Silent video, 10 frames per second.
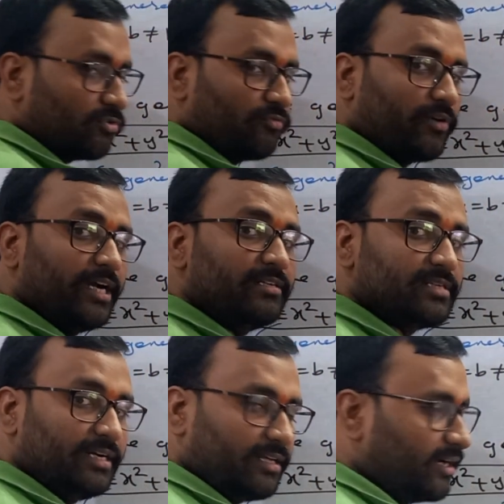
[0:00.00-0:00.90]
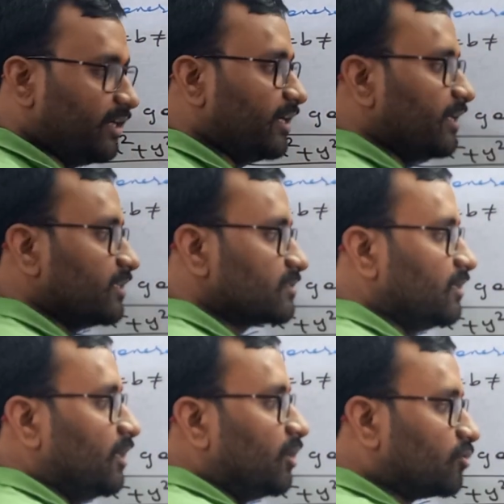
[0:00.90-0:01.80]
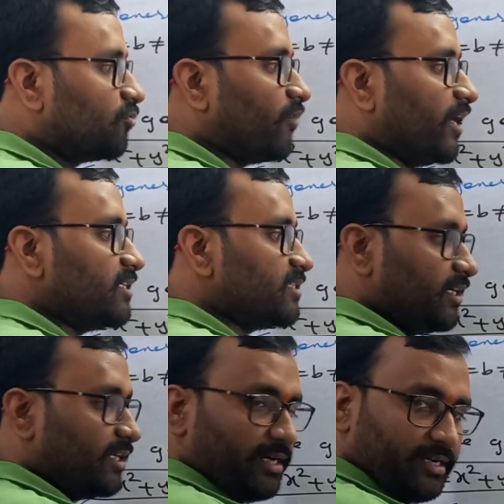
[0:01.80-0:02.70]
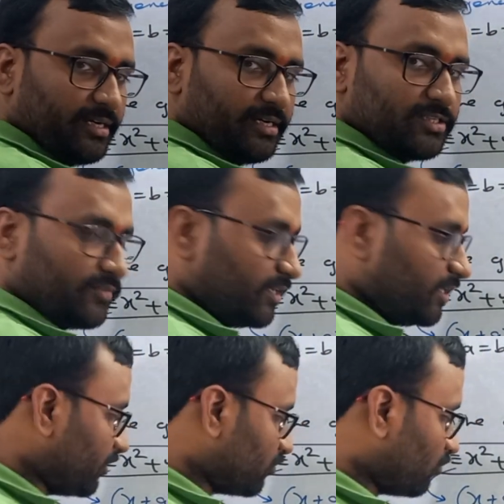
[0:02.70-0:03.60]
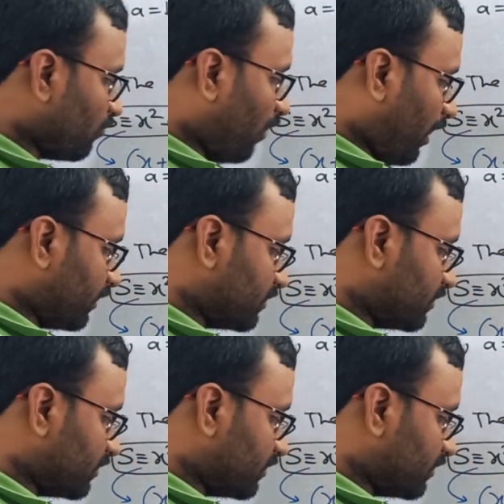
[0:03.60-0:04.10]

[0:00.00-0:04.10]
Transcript: to find center and radius. To find center and radius, we need to know what?